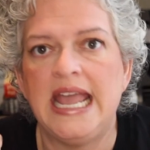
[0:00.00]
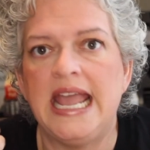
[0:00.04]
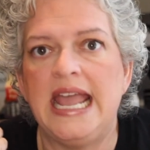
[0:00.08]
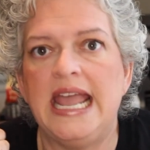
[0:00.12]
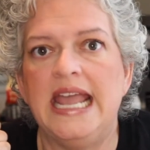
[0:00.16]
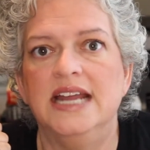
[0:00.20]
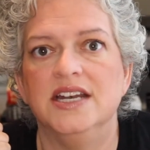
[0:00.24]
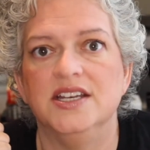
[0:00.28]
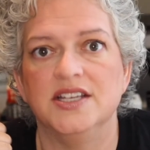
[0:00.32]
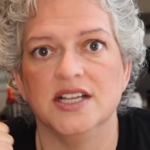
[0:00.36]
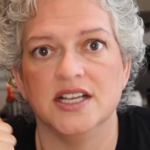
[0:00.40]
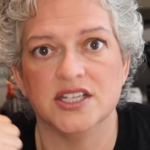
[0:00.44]

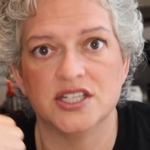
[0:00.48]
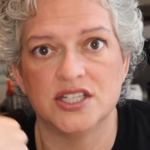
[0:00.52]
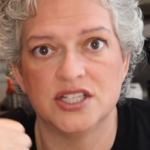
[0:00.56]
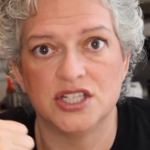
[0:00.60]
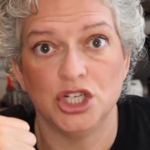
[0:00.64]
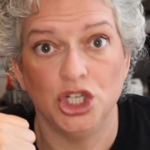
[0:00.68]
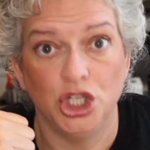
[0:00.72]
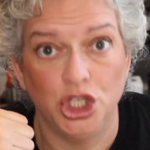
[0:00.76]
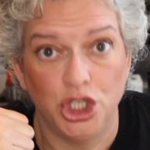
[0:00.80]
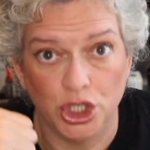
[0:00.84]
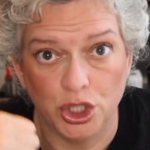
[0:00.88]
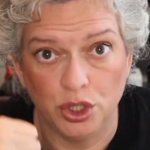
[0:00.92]
It does
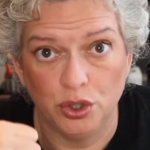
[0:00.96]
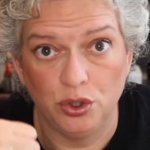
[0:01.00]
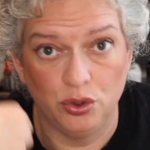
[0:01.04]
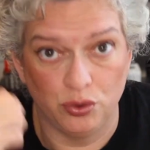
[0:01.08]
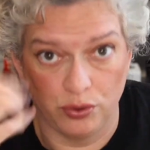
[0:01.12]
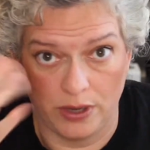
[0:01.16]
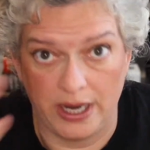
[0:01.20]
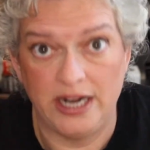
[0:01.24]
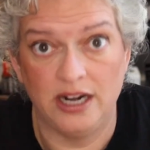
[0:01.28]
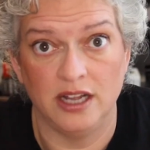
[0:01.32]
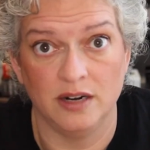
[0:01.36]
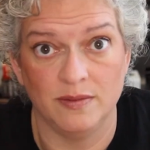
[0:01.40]

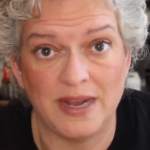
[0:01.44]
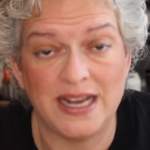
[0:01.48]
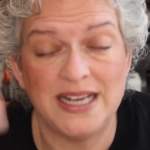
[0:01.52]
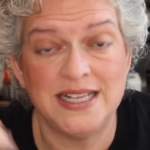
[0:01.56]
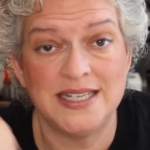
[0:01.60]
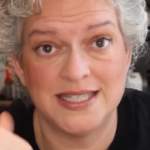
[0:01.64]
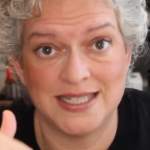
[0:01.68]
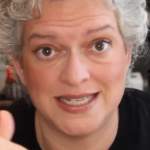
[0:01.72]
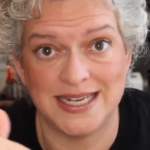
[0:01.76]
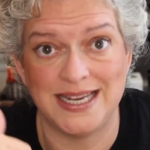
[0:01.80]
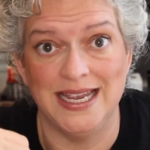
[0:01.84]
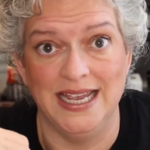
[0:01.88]
great on my
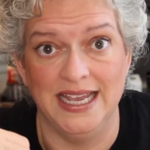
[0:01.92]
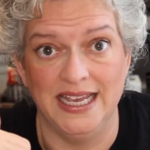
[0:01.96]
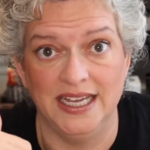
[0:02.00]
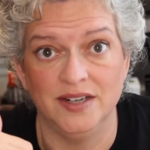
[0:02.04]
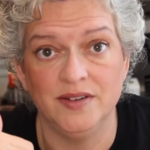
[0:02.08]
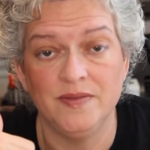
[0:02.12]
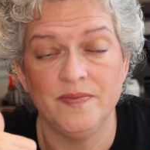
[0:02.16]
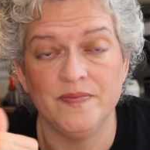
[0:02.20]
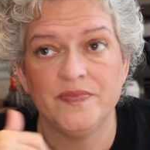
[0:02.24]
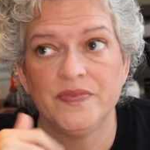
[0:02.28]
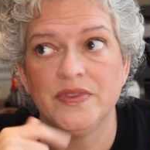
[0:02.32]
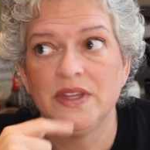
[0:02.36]
skin